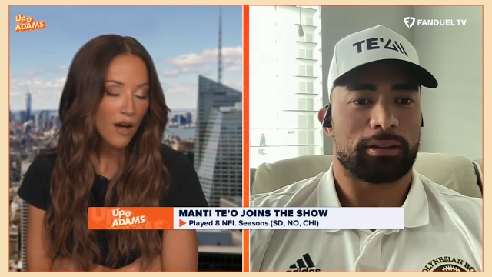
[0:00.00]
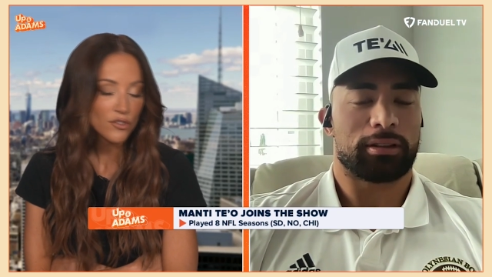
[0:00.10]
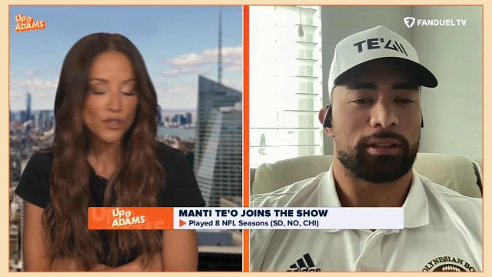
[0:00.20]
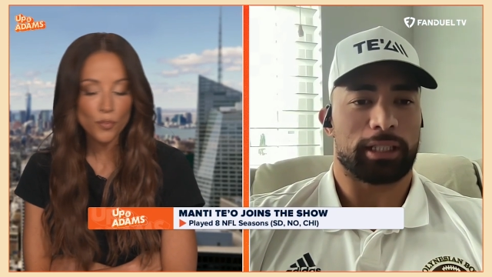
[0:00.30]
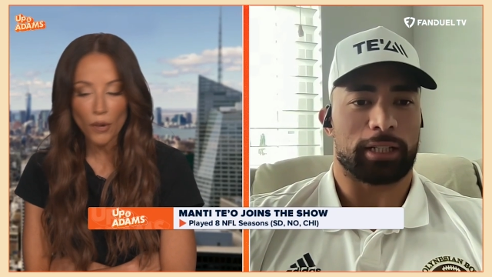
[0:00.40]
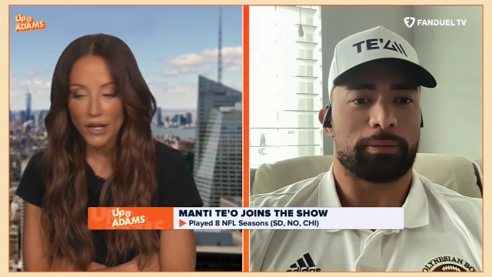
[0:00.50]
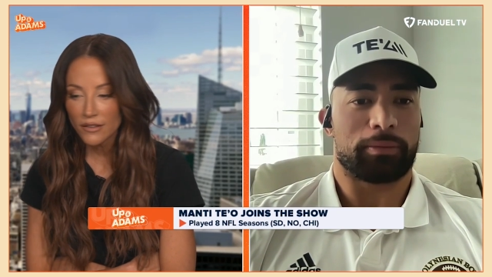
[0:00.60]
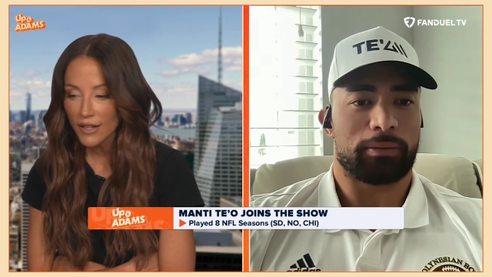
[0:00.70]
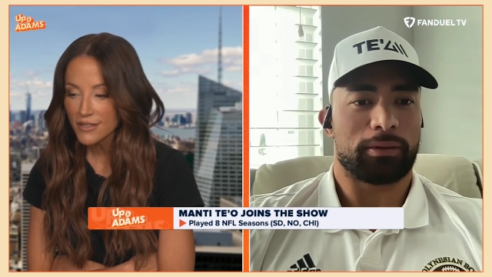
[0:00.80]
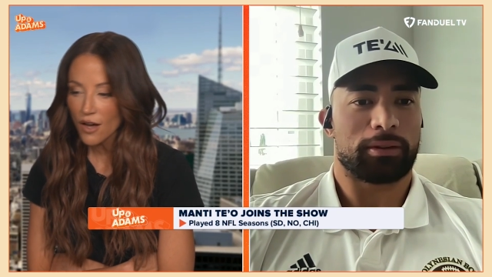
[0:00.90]
Speaker 1: under the bright
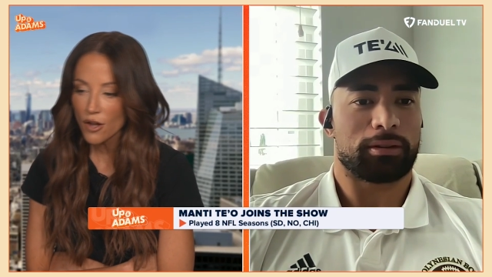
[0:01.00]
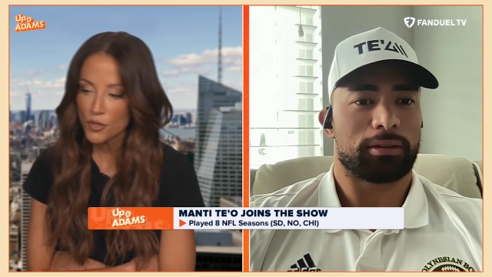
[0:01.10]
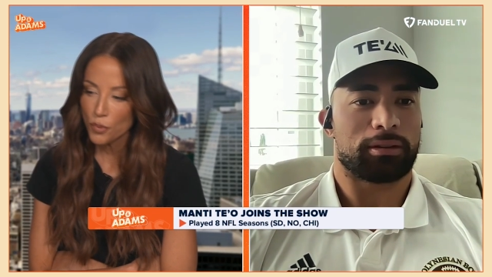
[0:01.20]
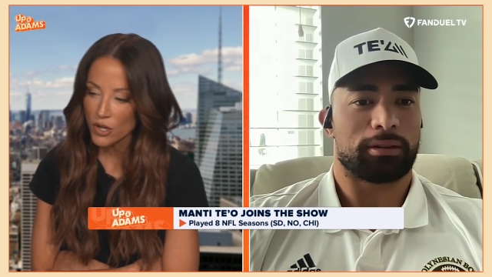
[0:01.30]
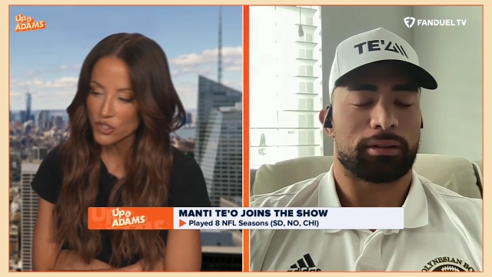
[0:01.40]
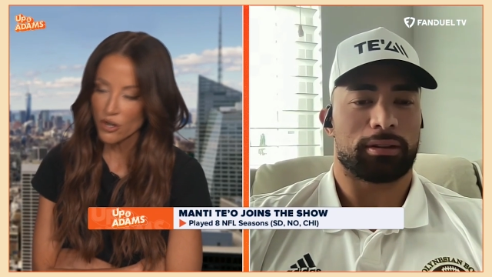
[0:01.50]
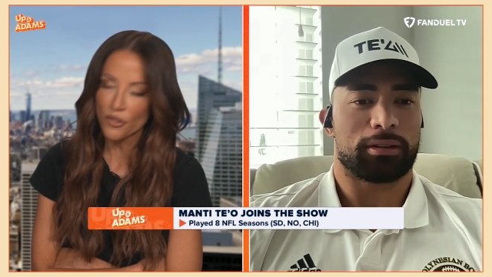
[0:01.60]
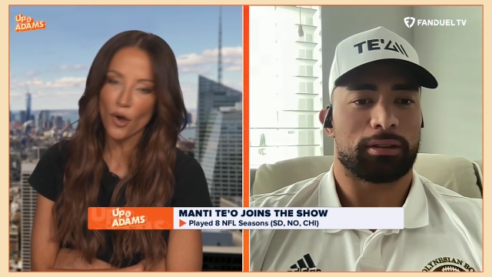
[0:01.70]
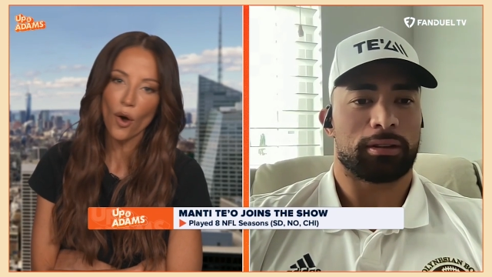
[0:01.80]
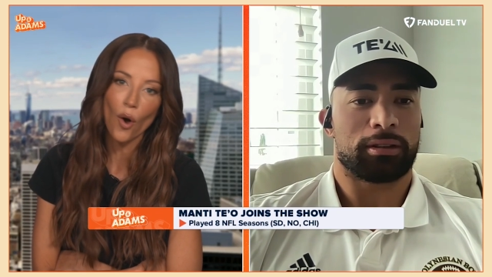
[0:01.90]
yeah. lights, all the pressure,
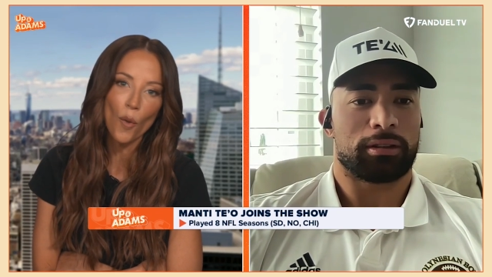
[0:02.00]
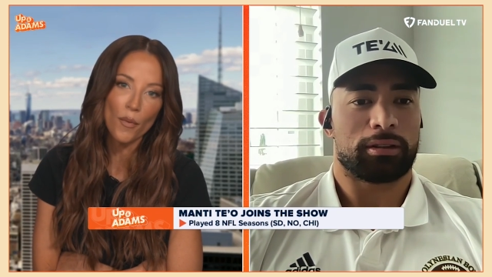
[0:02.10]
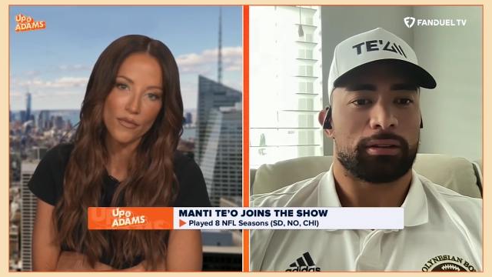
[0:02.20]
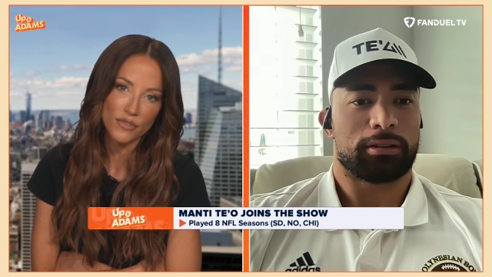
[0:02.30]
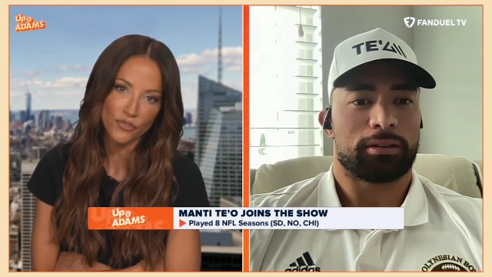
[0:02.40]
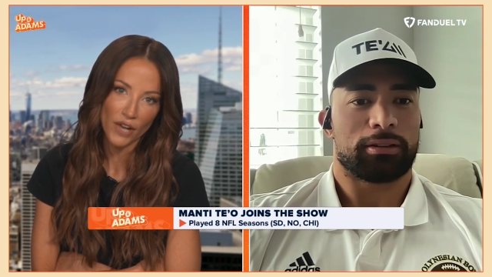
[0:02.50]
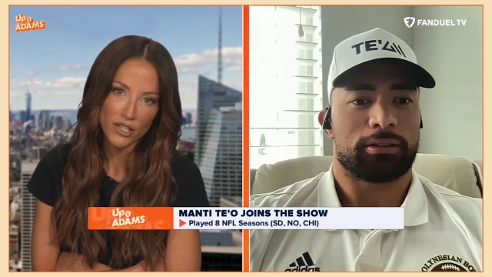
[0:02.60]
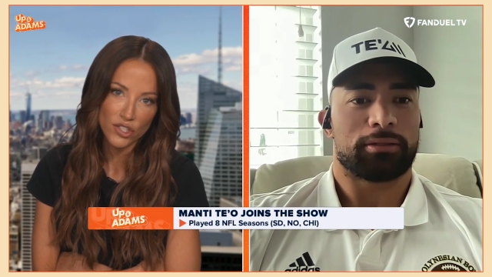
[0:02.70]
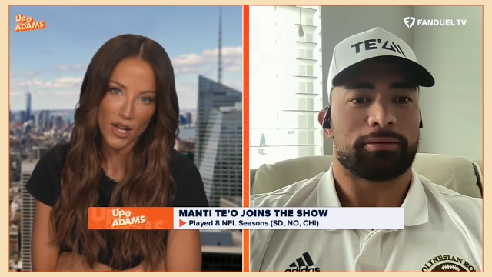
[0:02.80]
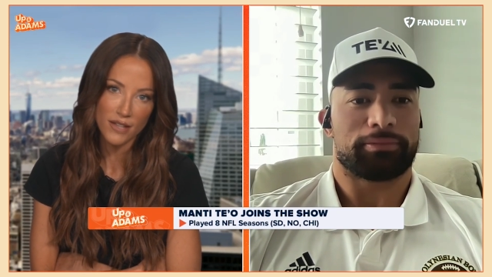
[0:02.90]
all the hope of this
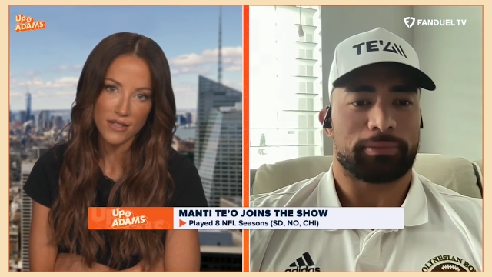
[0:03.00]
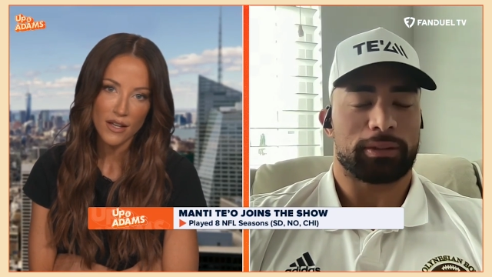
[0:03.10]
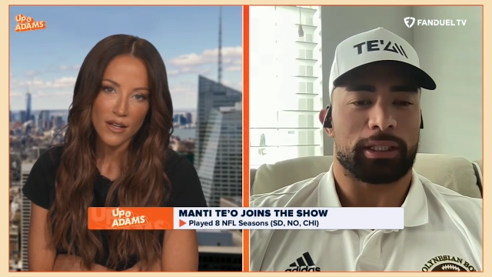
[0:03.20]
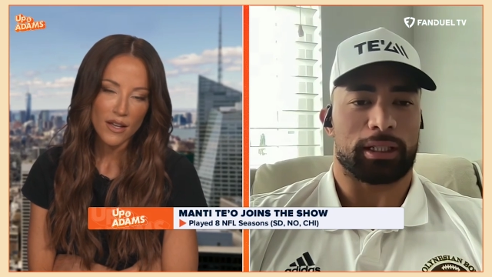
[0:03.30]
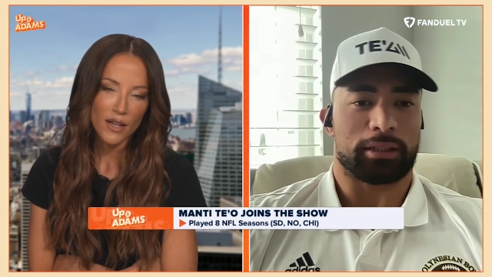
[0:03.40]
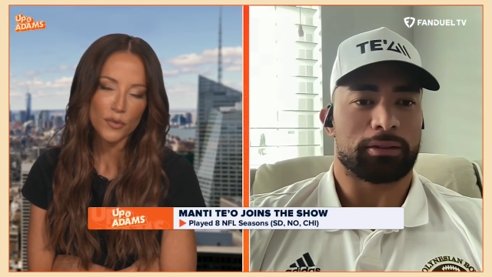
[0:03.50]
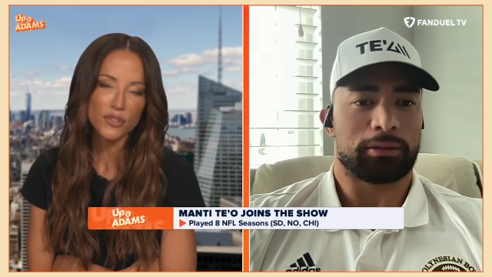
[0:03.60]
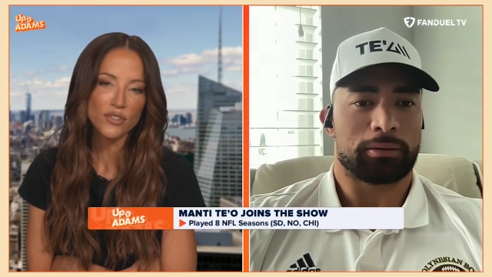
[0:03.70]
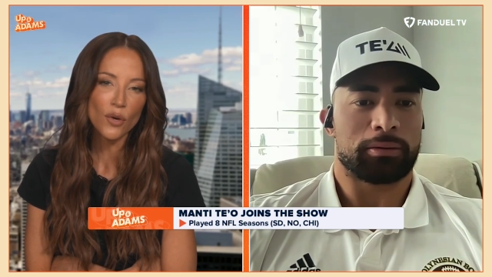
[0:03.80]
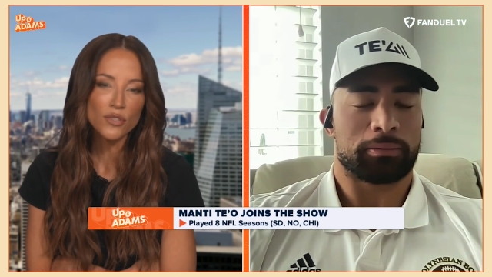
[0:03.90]
franchise. Yeah. It
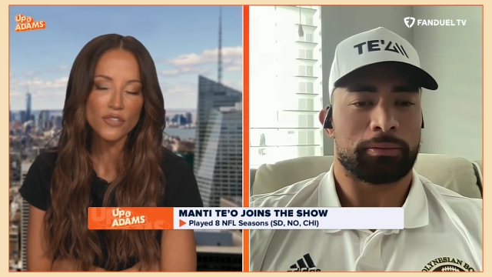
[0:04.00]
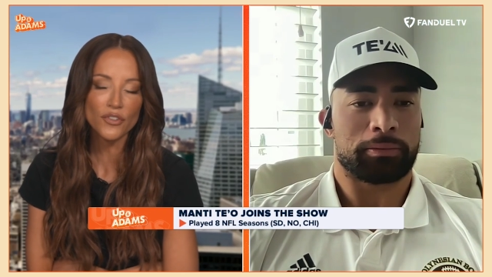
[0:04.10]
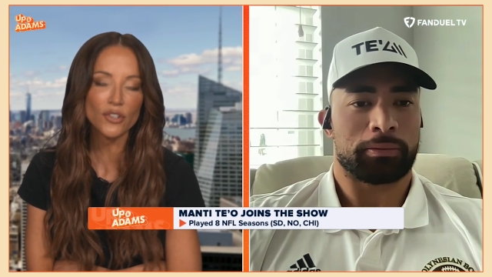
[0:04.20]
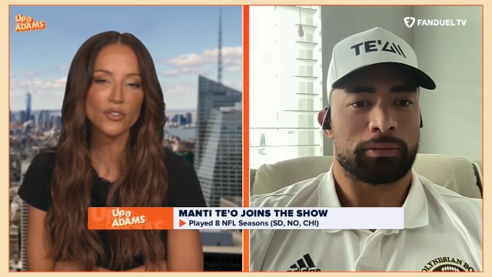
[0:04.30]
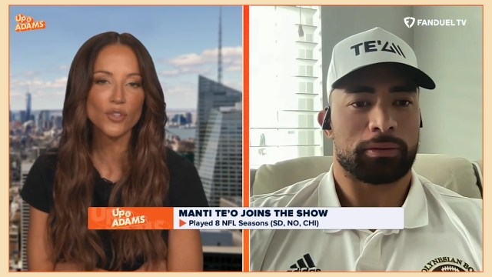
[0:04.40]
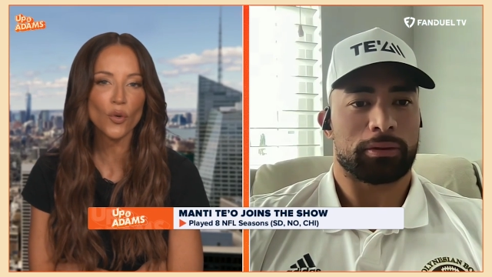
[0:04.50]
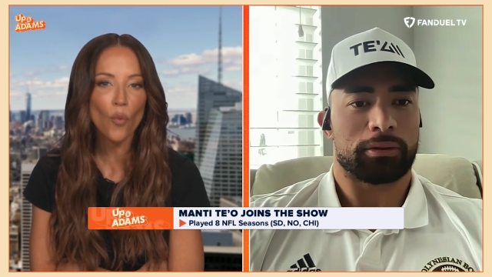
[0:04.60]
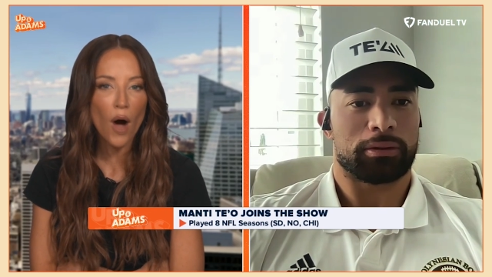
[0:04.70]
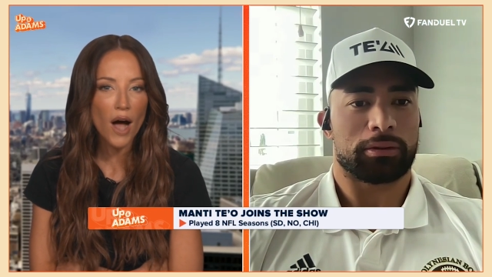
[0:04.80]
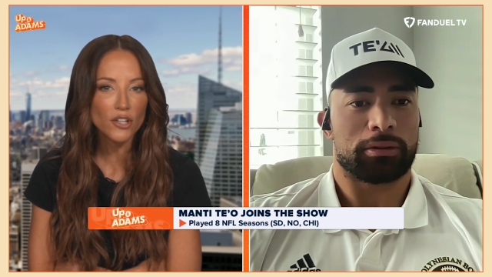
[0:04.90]
was so difficult to
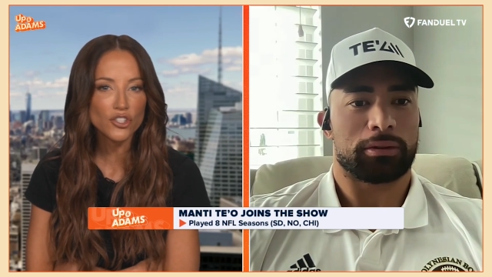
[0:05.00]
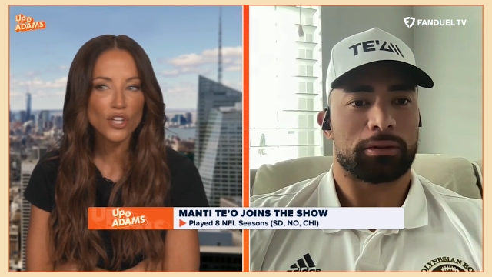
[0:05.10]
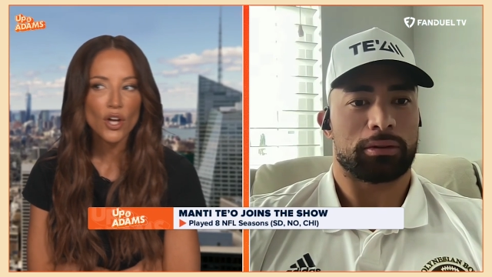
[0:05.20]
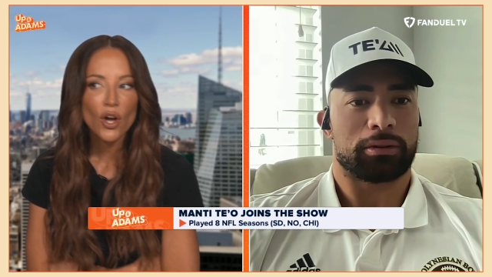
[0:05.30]
watch.